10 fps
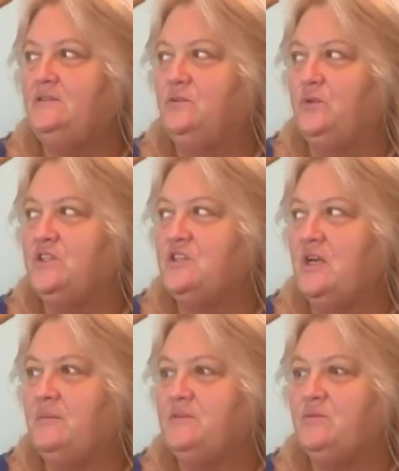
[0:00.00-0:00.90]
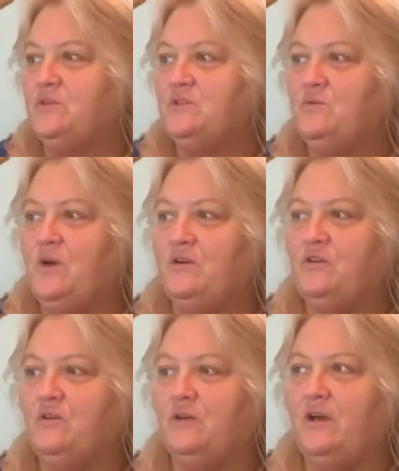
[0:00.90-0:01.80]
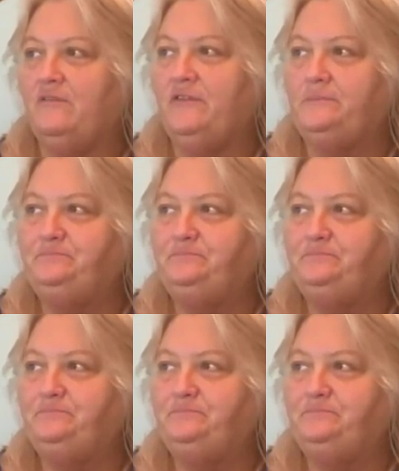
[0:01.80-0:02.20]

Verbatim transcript: The wind chimes once in a while are going off.